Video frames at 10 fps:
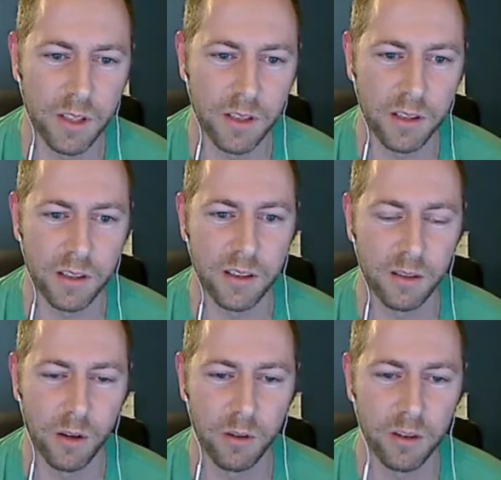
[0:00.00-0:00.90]
here
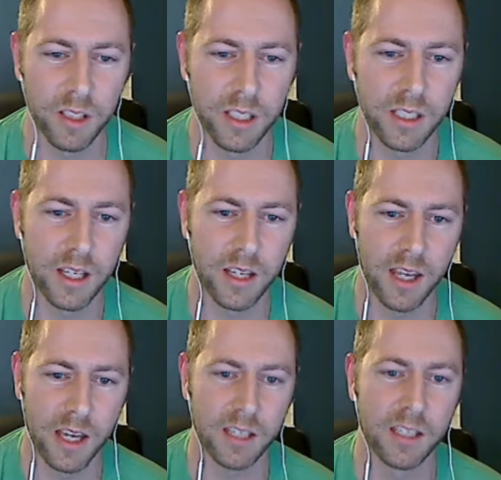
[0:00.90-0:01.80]
locally,
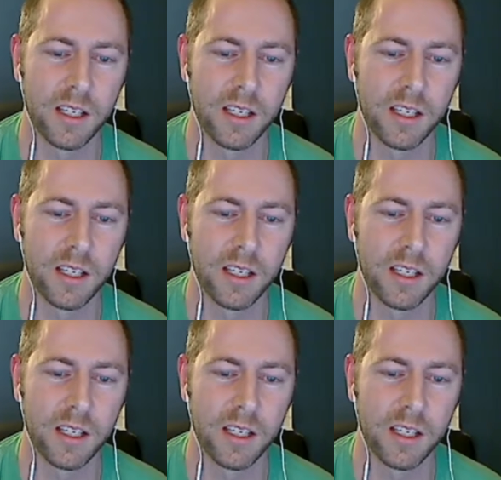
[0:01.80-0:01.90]
and then